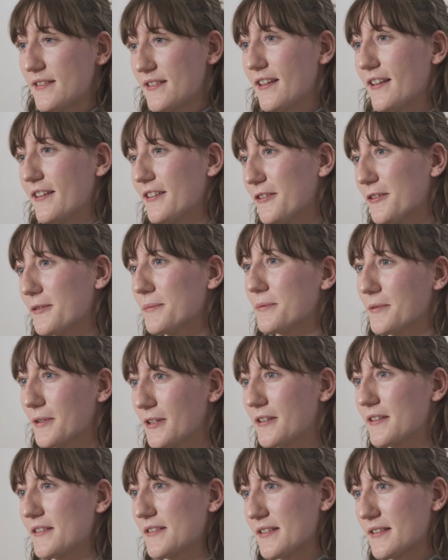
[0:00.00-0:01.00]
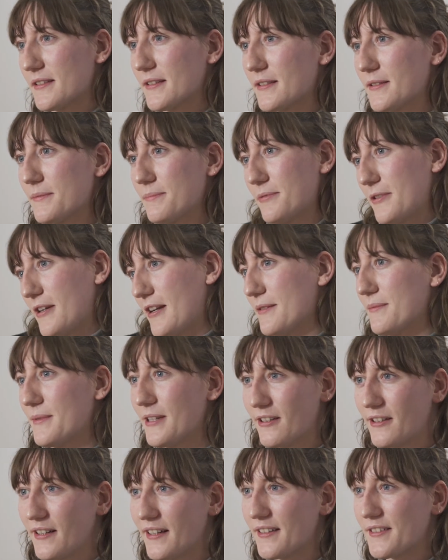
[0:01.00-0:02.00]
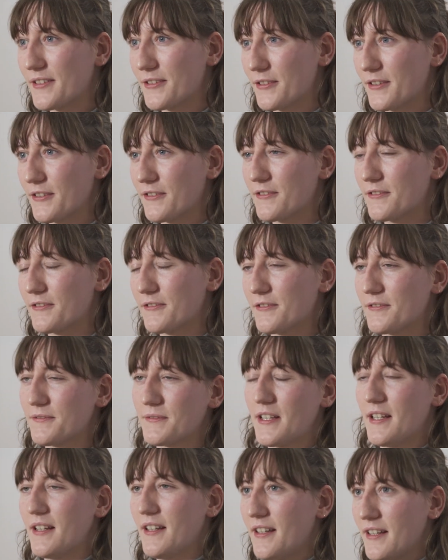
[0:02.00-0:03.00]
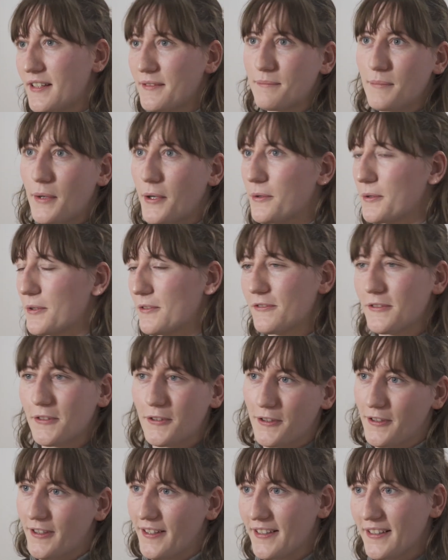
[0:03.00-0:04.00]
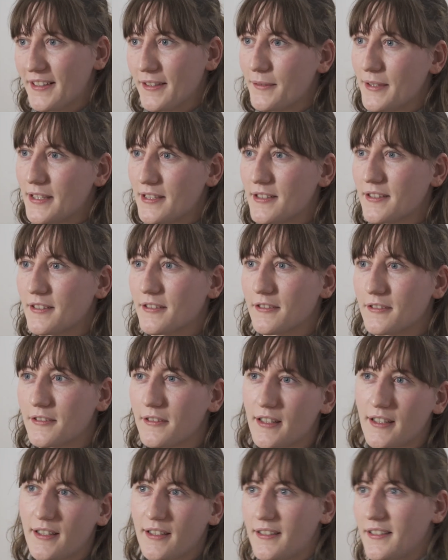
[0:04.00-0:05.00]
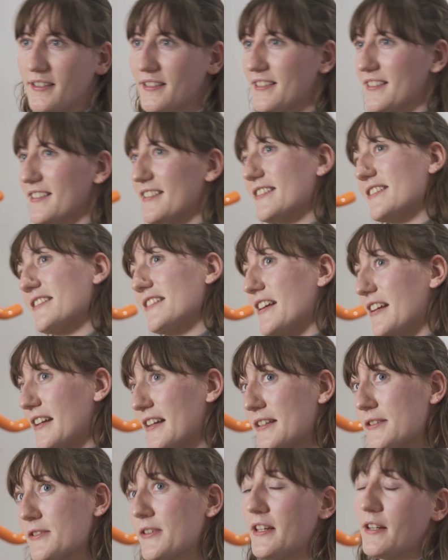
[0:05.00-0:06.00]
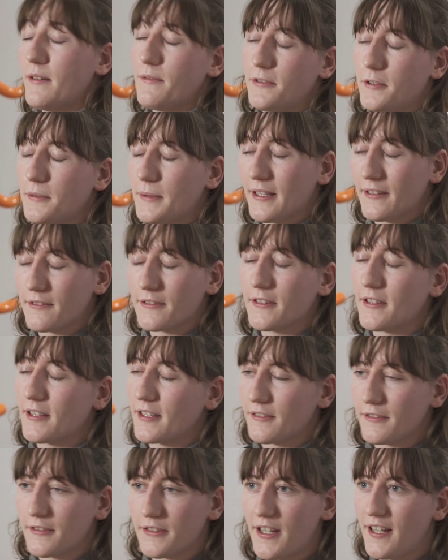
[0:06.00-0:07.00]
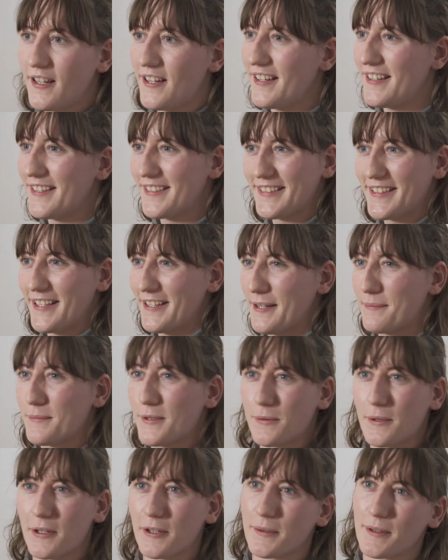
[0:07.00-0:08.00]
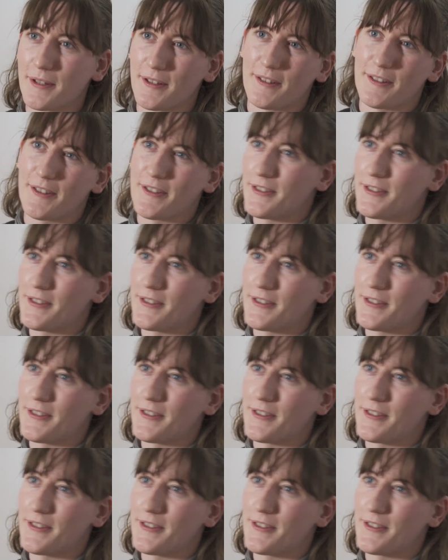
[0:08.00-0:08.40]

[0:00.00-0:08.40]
Design group work is the primary sort of mode of learning that we do, and it's really helpful. We have a lot of time to work with our